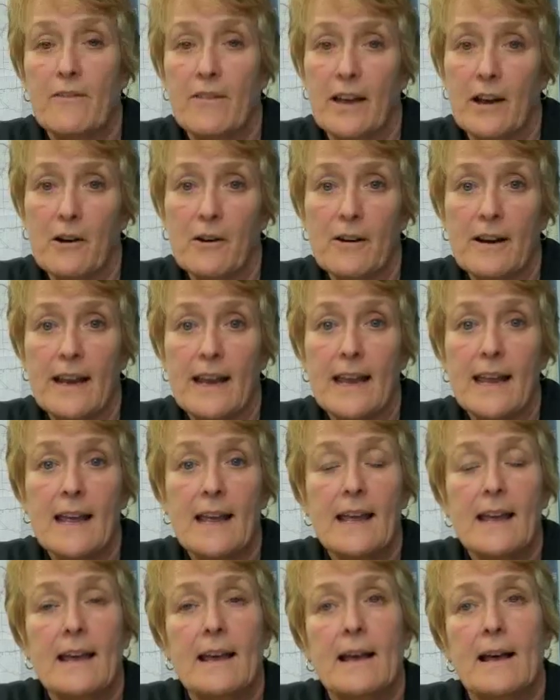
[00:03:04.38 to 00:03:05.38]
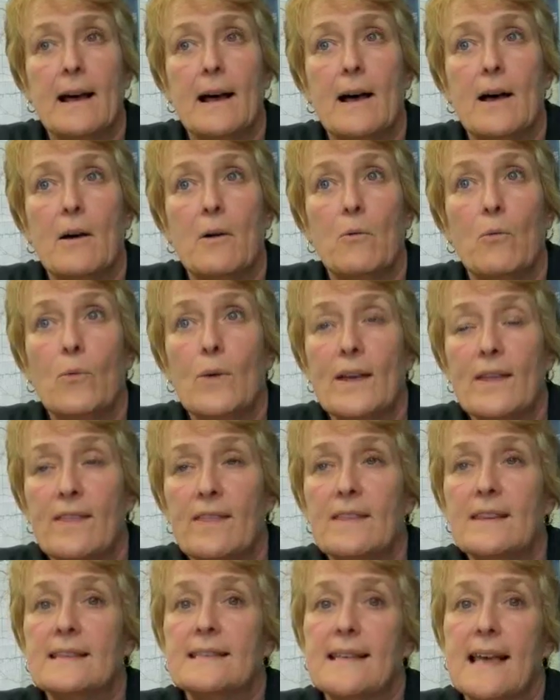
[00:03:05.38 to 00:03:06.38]
vary with
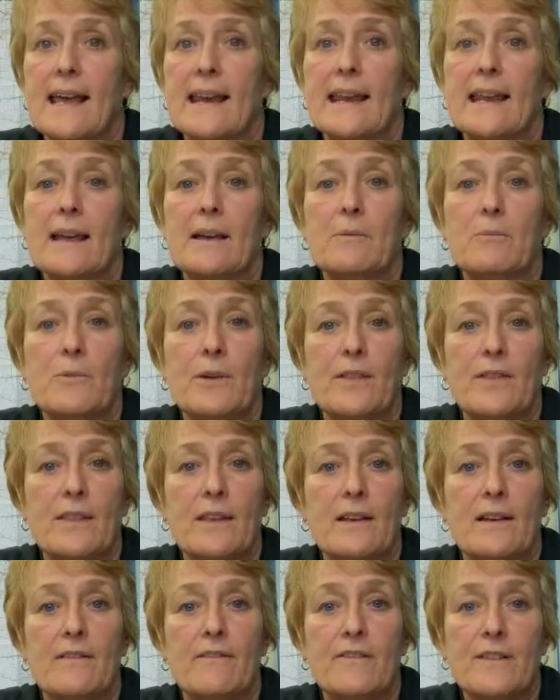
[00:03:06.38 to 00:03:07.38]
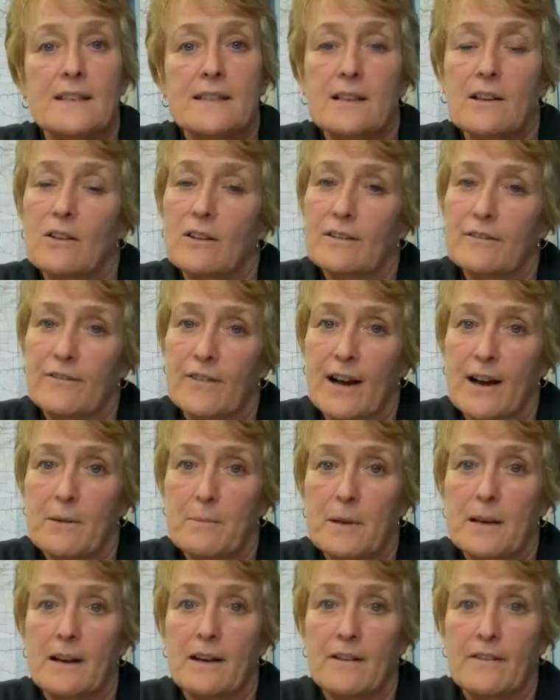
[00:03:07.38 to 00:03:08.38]
the setting and with the physical
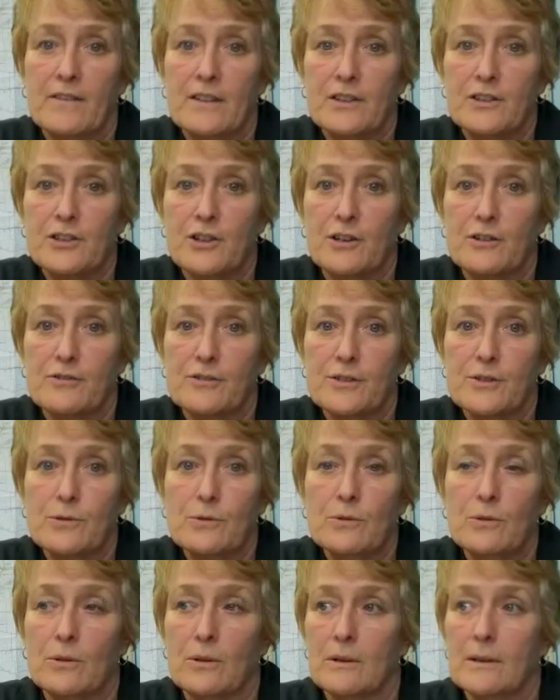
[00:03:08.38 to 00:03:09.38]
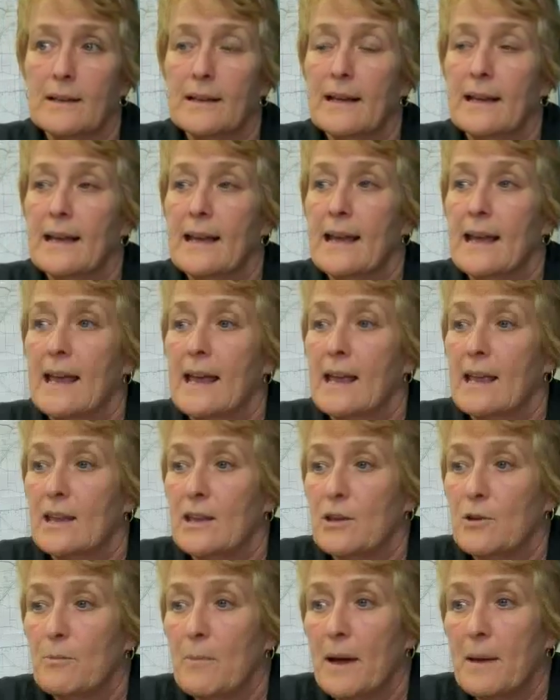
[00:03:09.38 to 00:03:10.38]
environment of the charter school.
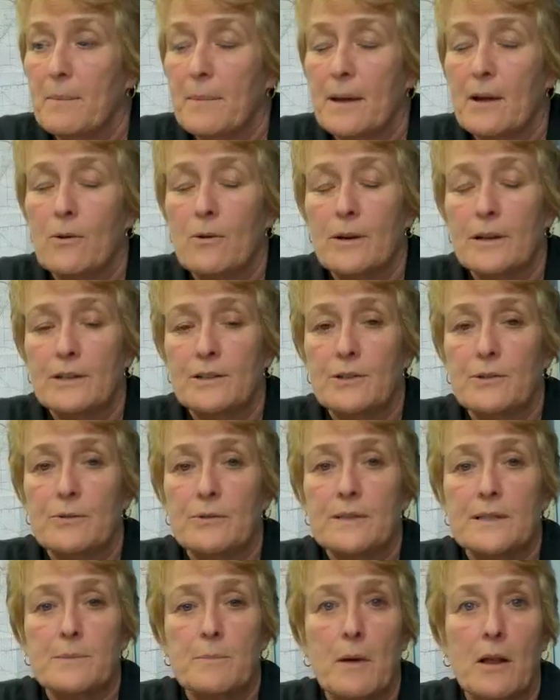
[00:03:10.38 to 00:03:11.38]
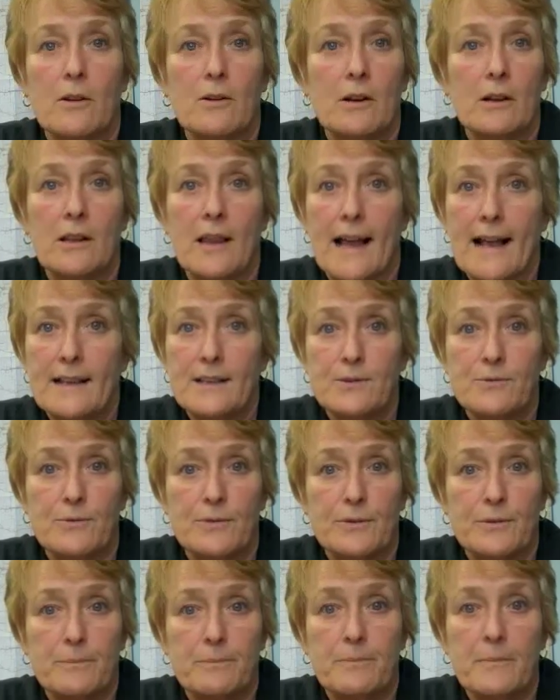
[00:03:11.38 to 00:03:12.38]
You might be going to a smaller
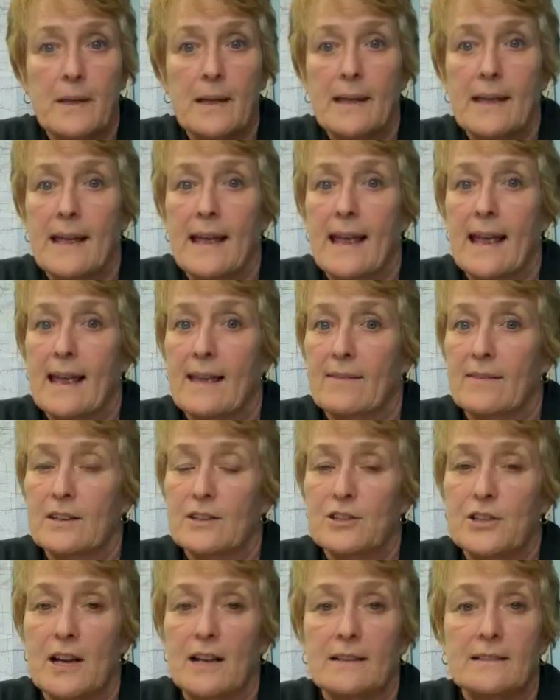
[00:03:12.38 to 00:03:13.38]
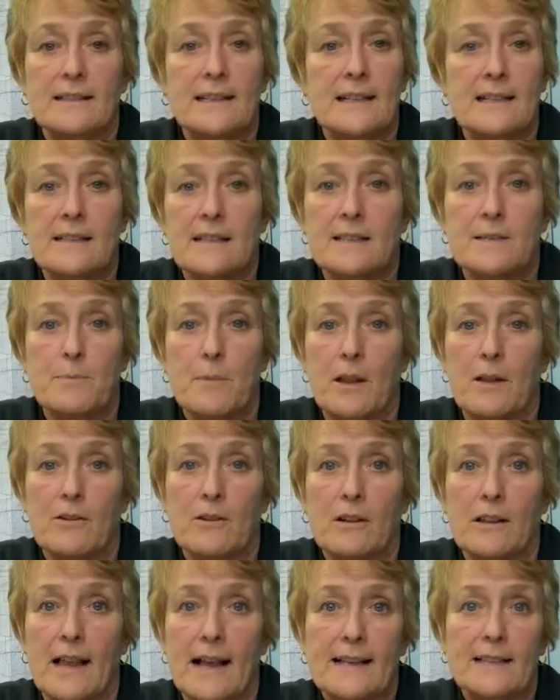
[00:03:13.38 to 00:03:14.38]
classroom, and the child needs a smaller
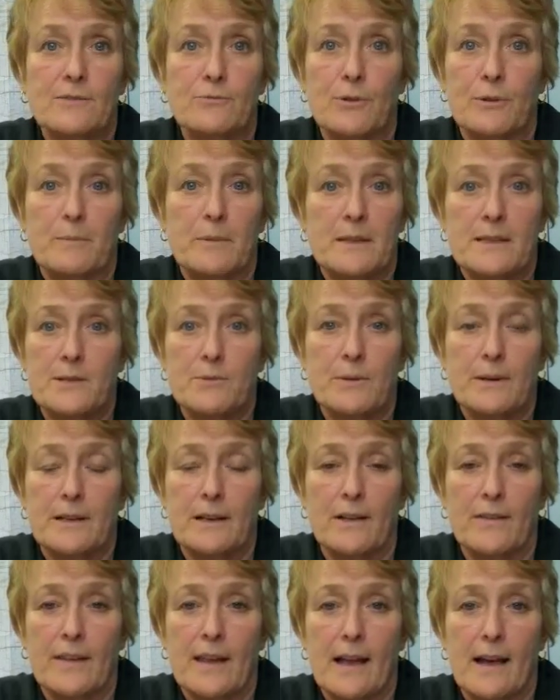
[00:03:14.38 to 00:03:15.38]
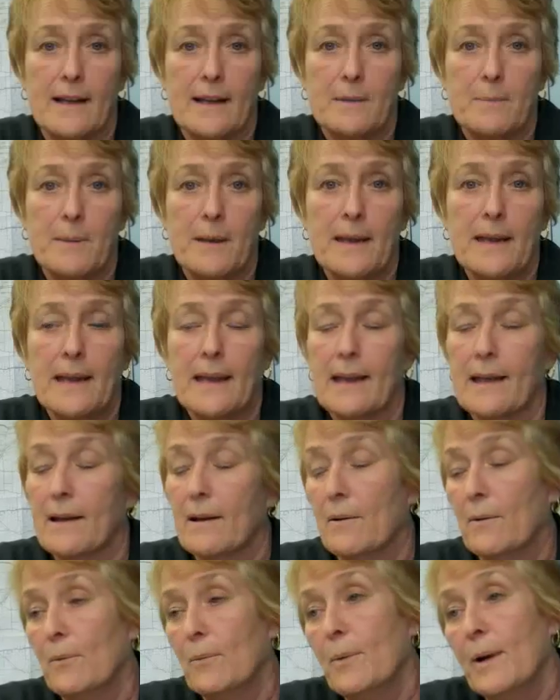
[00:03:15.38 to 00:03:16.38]
classroom. It's written on the IEP.
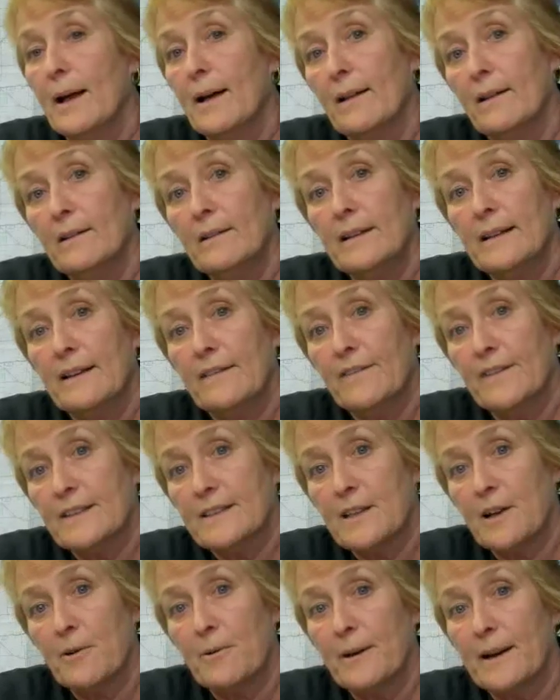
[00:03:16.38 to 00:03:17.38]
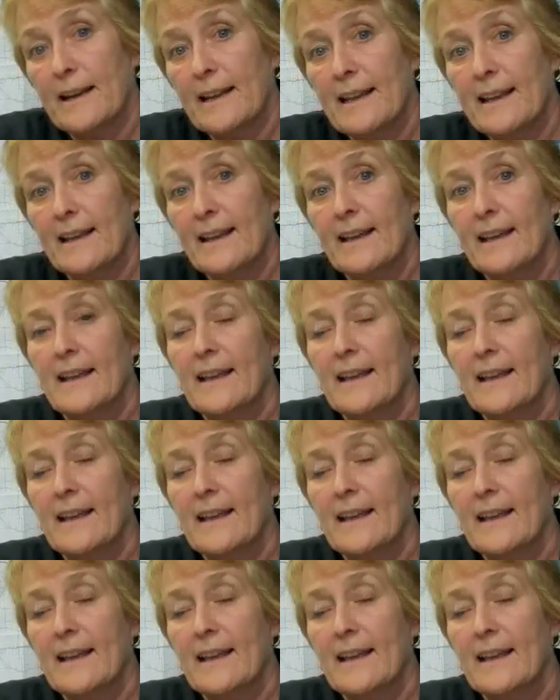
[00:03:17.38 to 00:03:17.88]
Well, if it's already